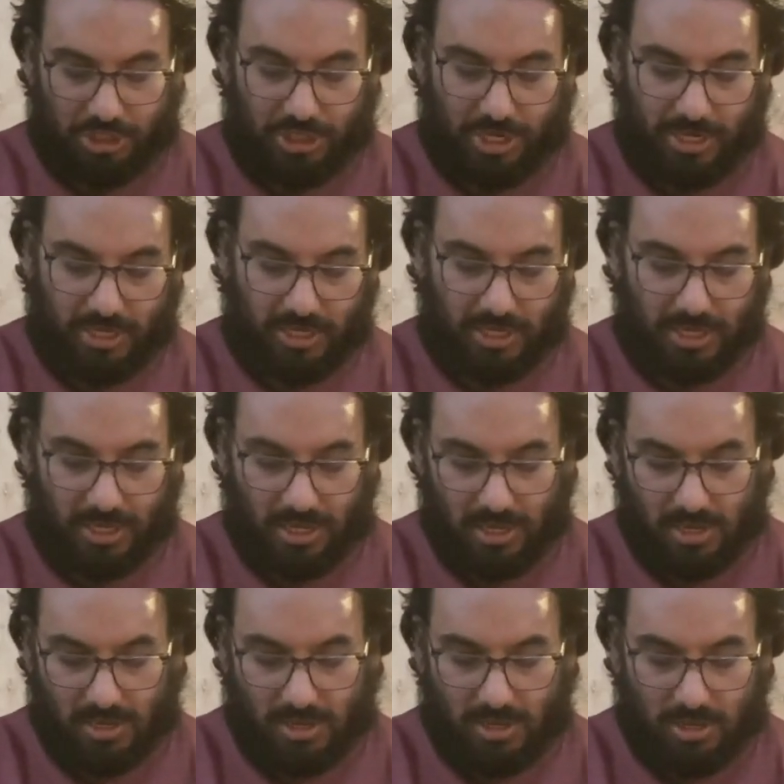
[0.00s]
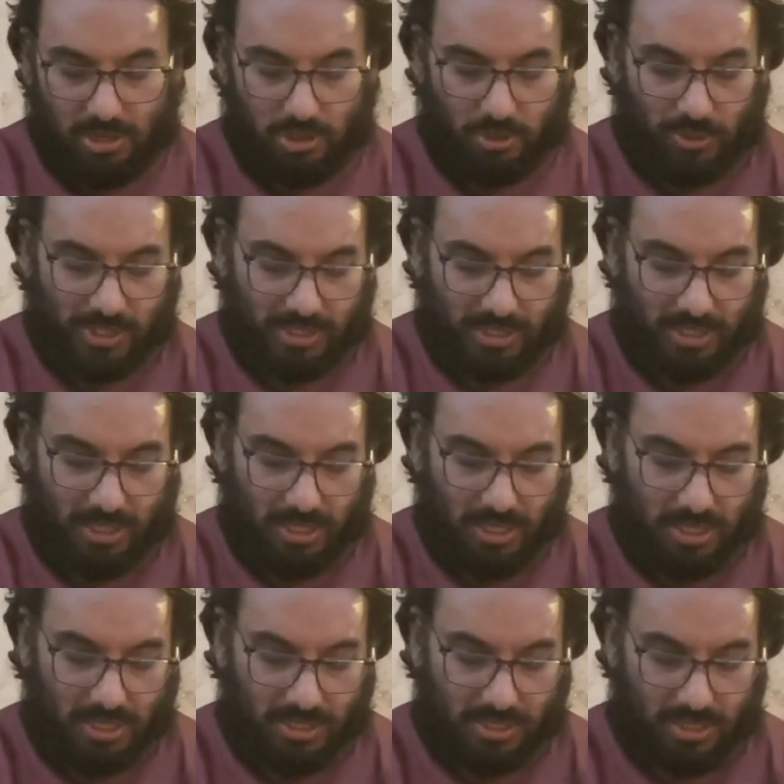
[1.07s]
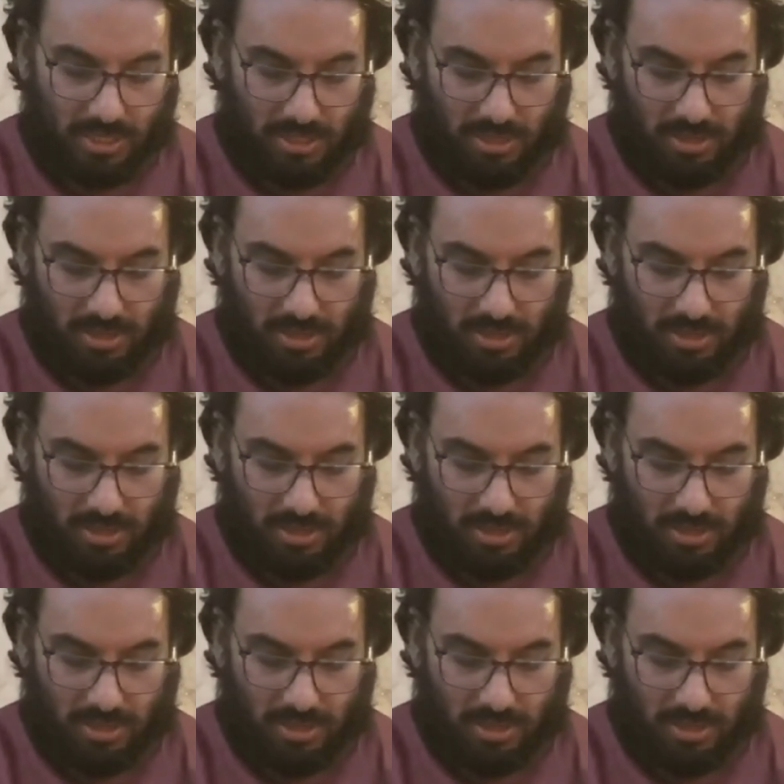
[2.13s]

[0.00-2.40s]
gently twisting it